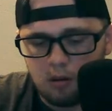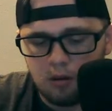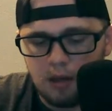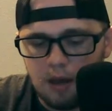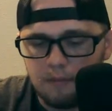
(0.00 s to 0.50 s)

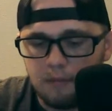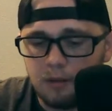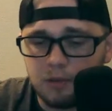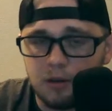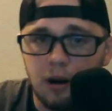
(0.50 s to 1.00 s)
Yeah,
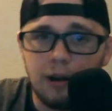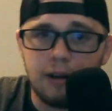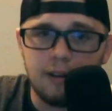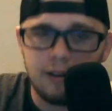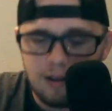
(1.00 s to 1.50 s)
I'm
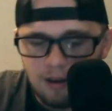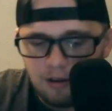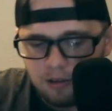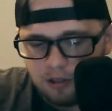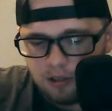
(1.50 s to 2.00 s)
sorry.
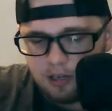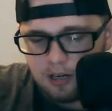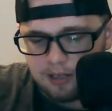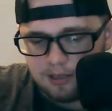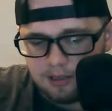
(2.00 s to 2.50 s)

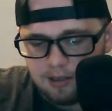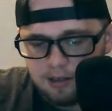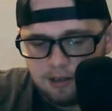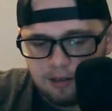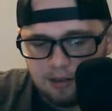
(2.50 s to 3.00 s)
Jeez.
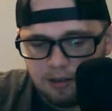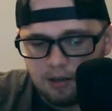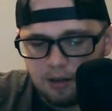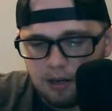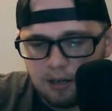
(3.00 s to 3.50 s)

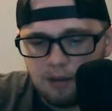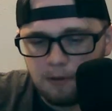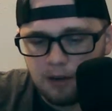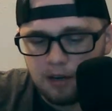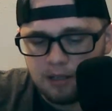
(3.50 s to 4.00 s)
I keep
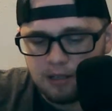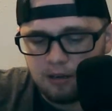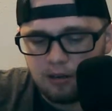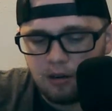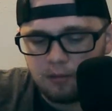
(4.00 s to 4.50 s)
forgetting I
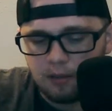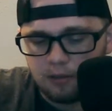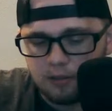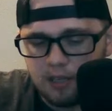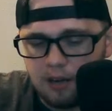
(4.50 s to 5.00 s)
turned off
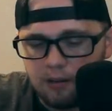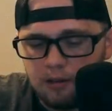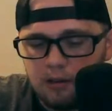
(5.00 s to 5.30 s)
the sound.